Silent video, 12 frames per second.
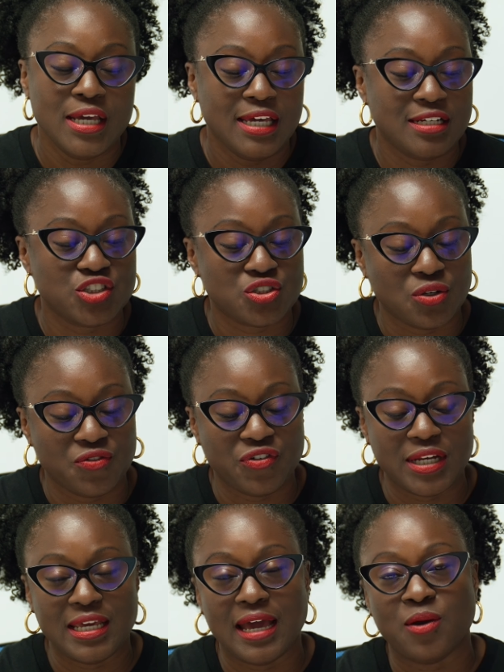It is so
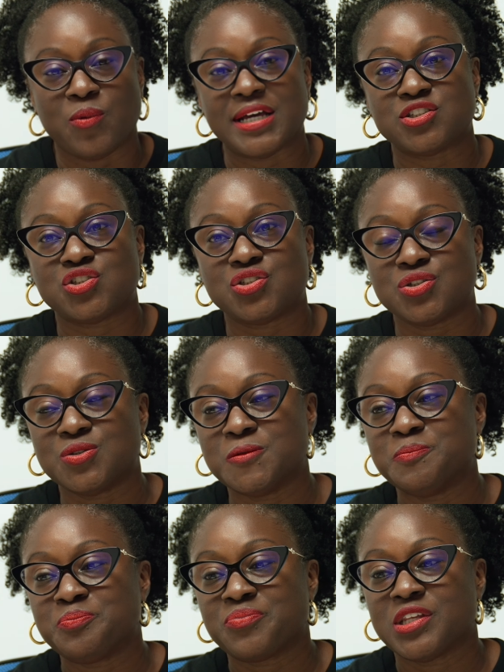funny. I went
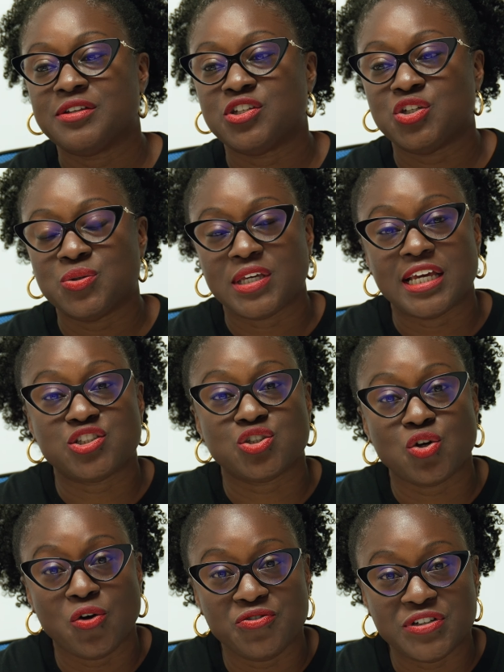to the UK
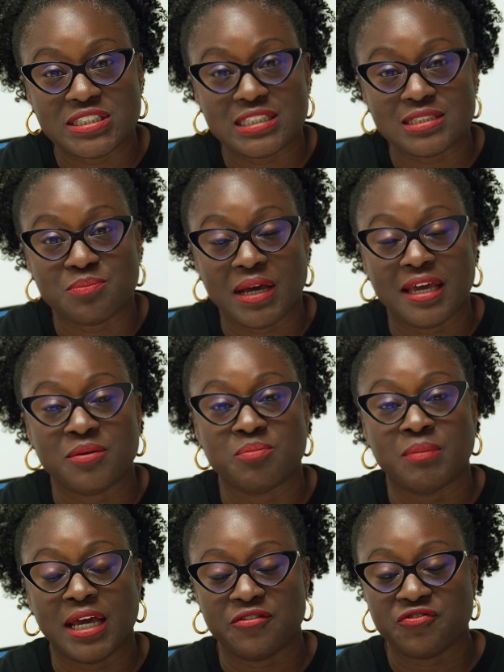to go visit
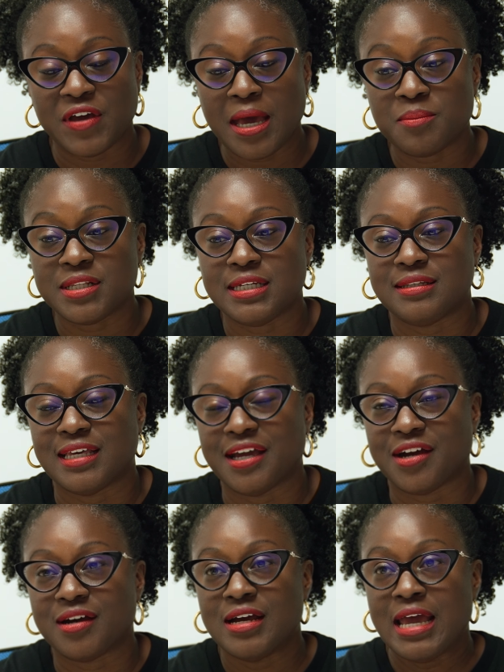my family
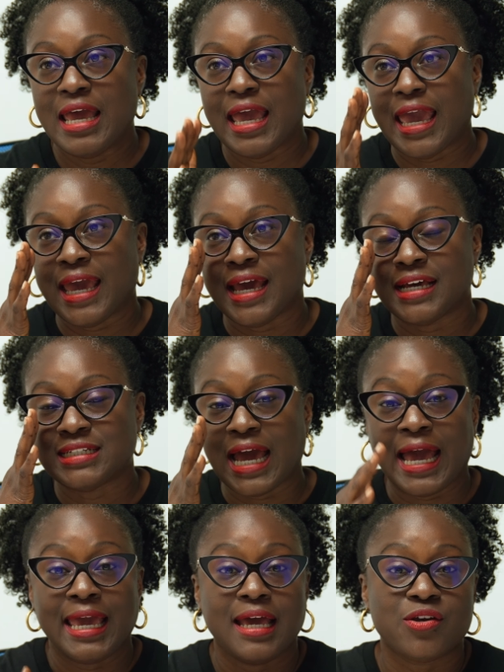there, and
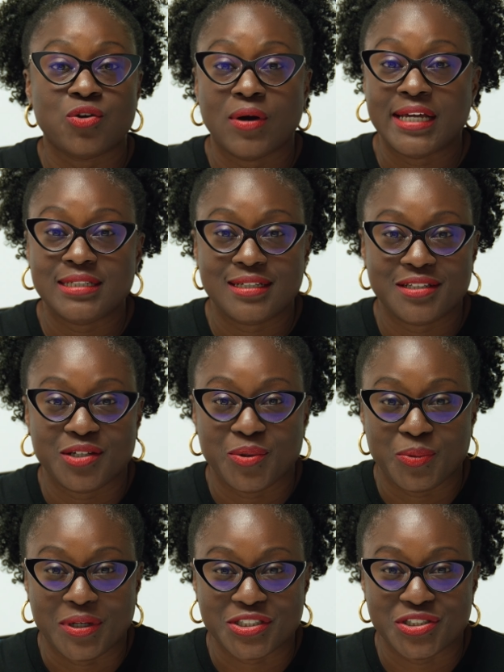I had no idea they
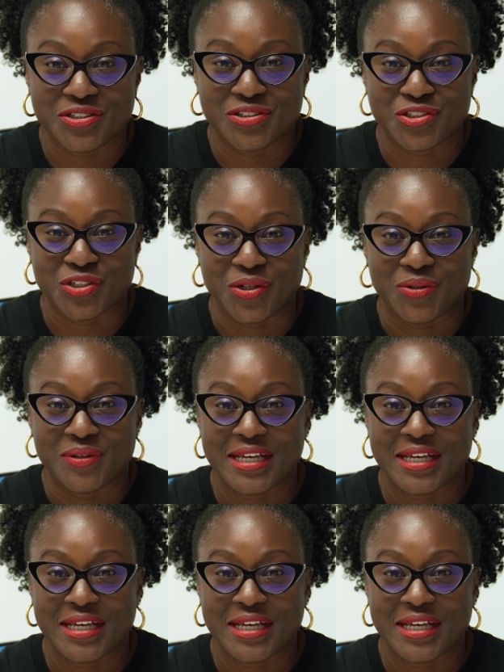were watching the show.